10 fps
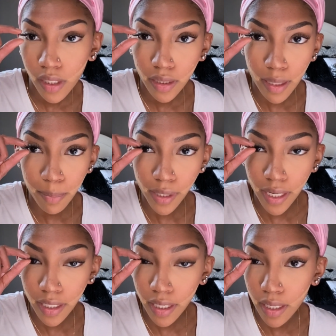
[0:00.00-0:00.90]
they
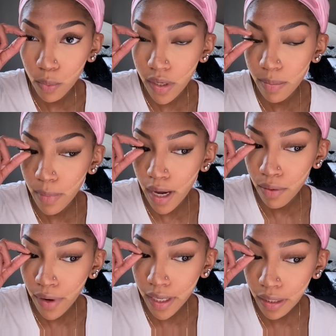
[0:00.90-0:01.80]
blend in with my
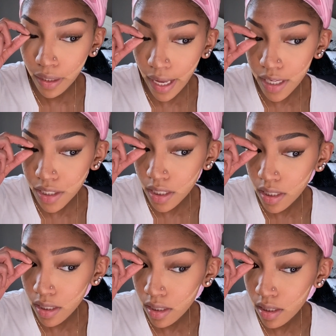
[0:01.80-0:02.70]
regular
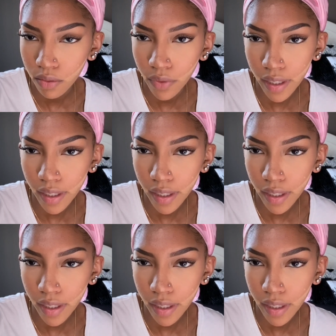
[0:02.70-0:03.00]
lashes,